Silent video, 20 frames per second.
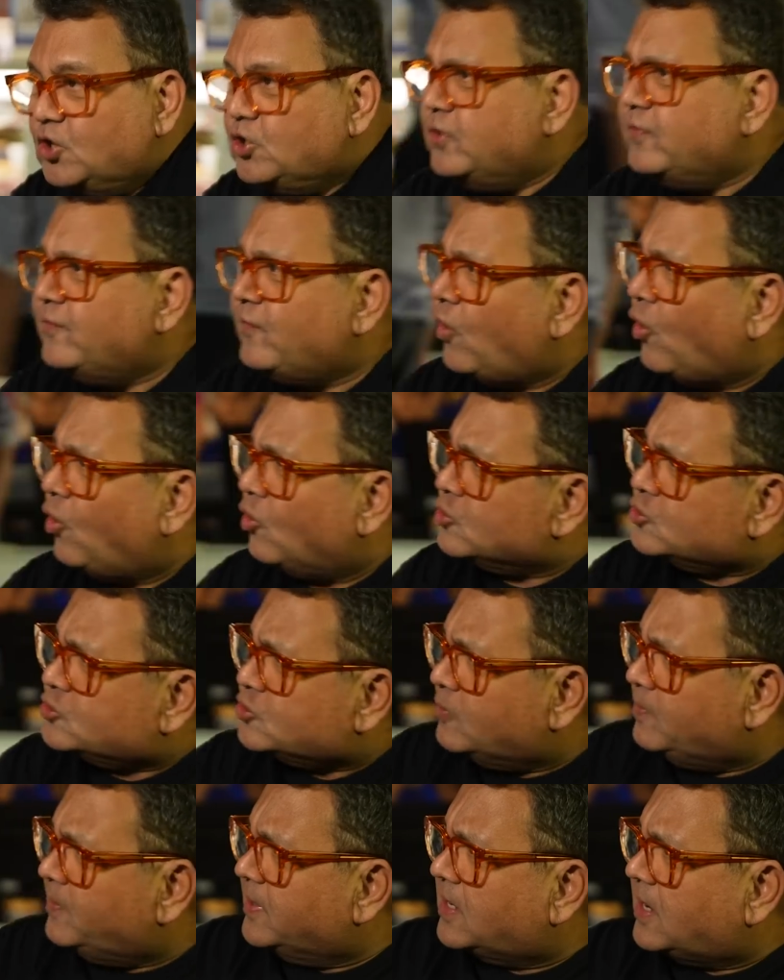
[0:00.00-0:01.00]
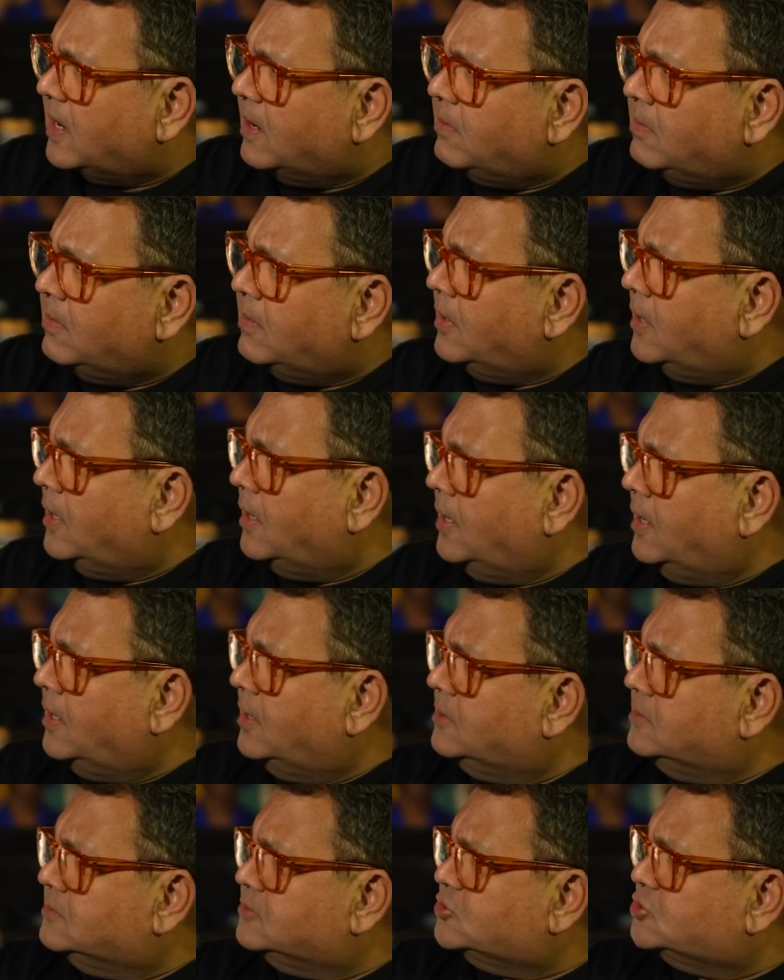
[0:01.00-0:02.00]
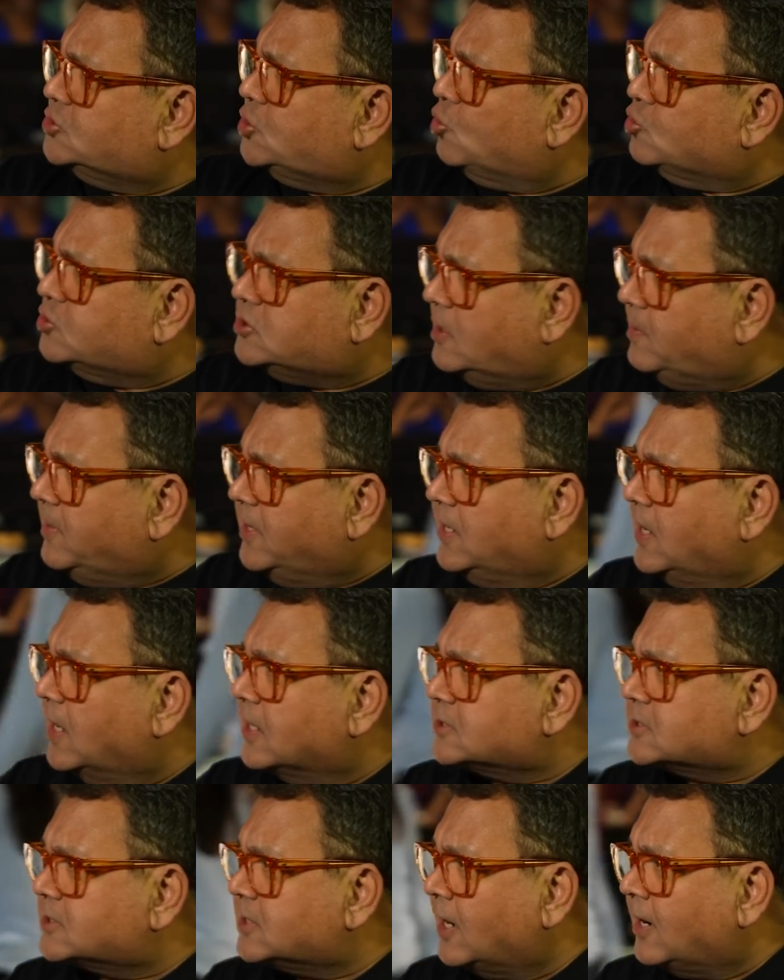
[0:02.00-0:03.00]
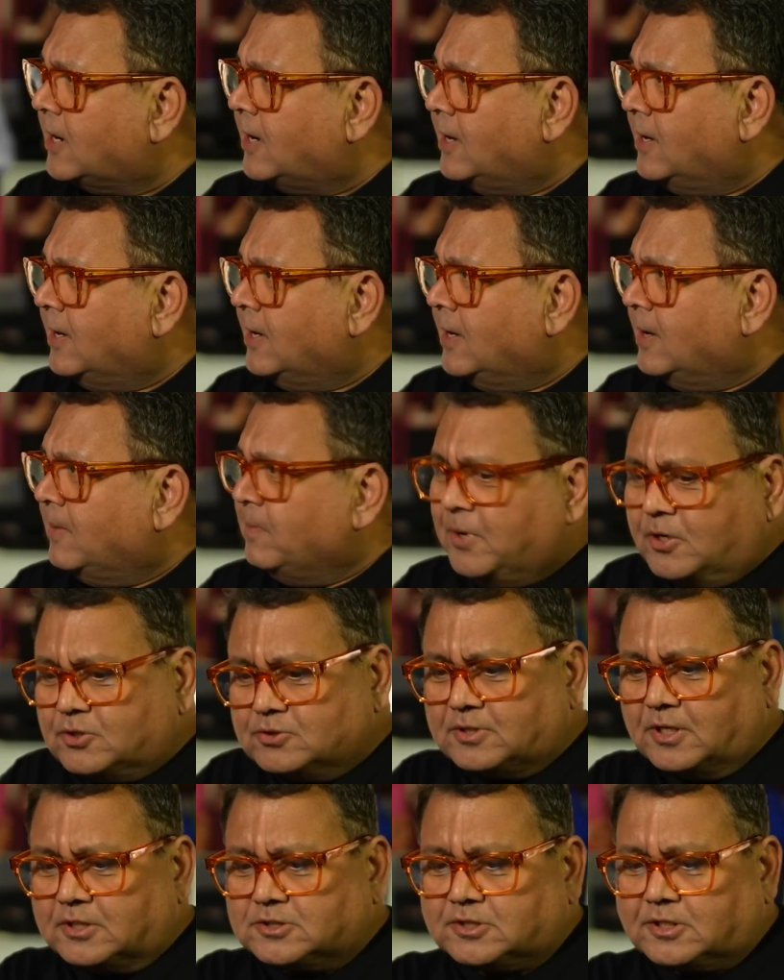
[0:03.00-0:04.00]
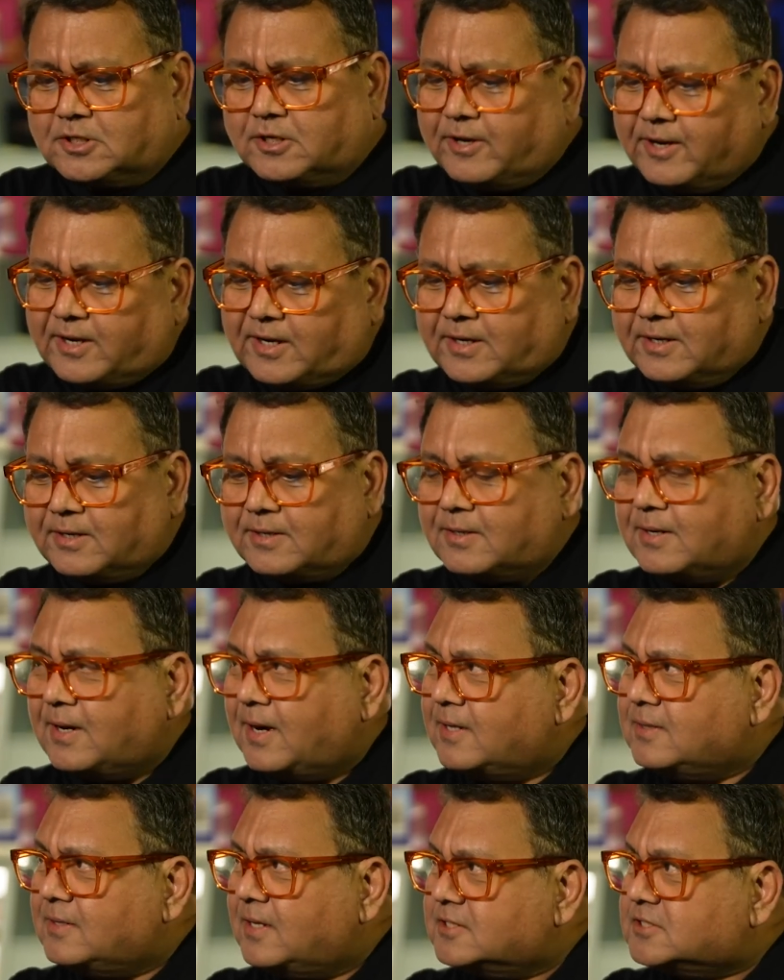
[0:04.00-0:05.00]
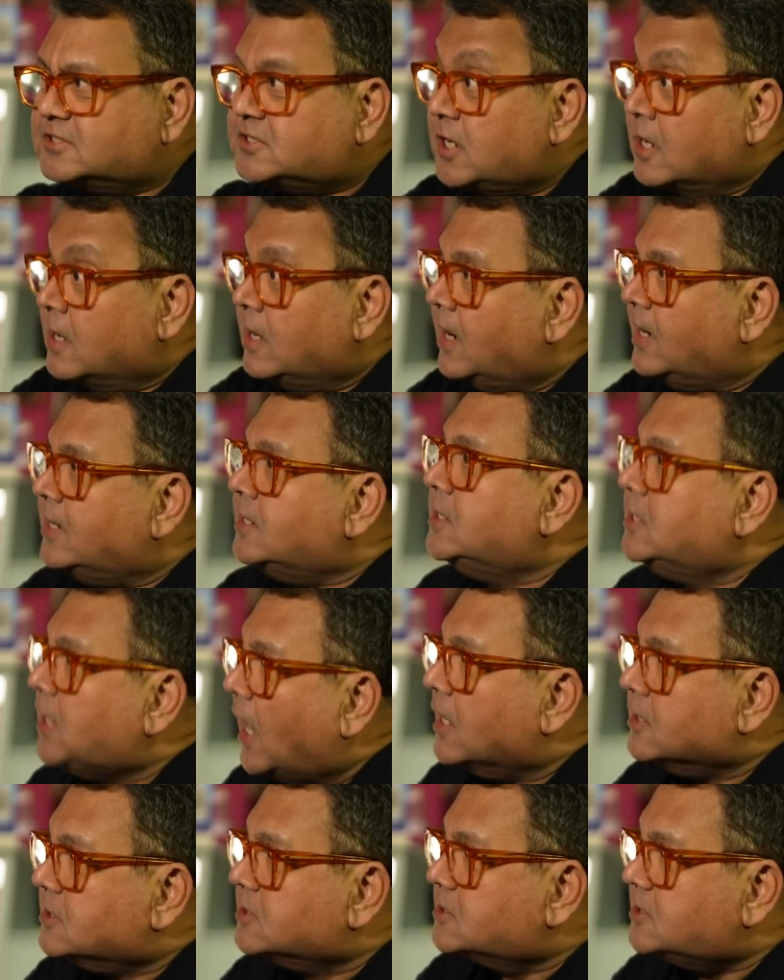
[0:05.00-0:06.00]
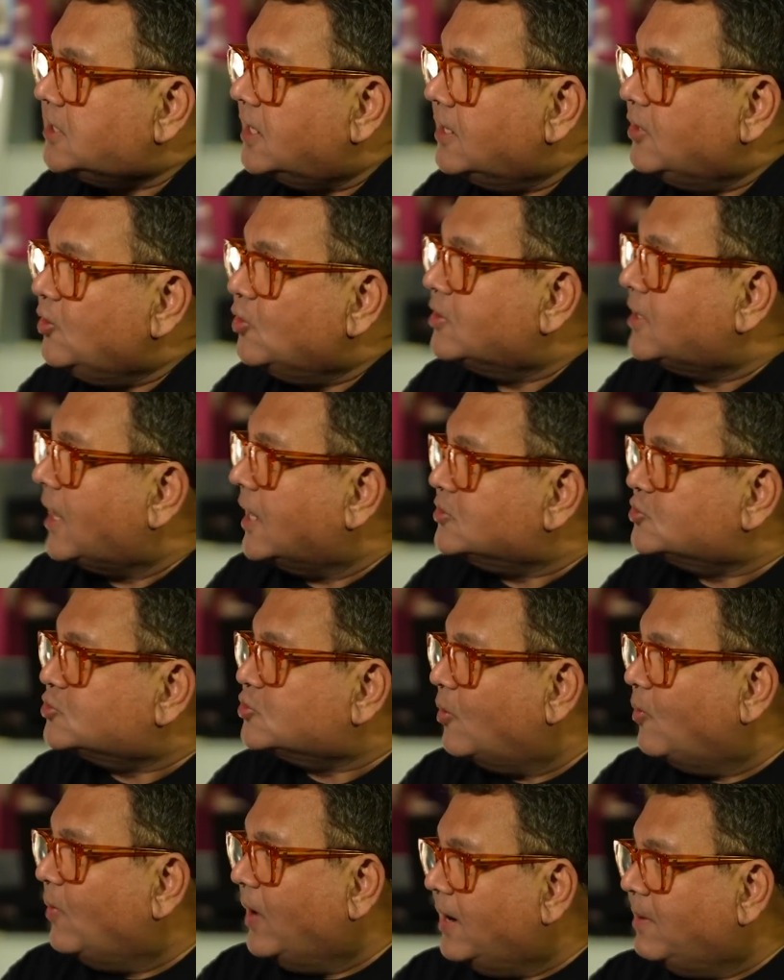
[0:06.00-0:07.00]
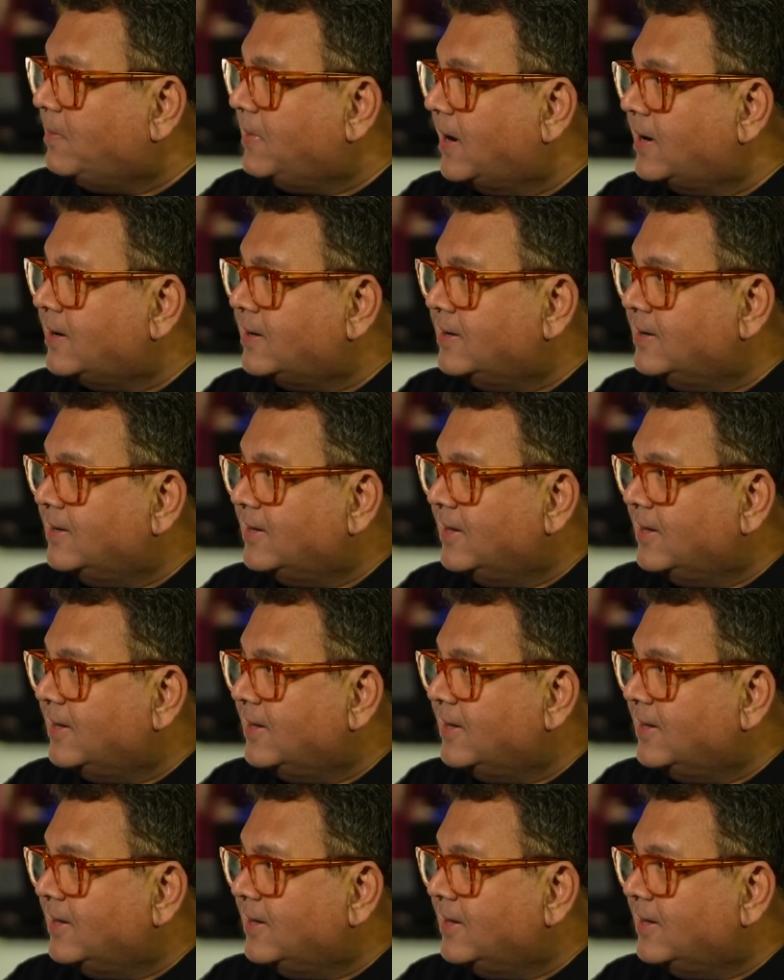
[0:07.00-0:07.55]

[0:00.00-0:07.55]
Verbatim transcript: you also become a social media star. Because there's cricket and there's singing and dancing. You dance so well, man.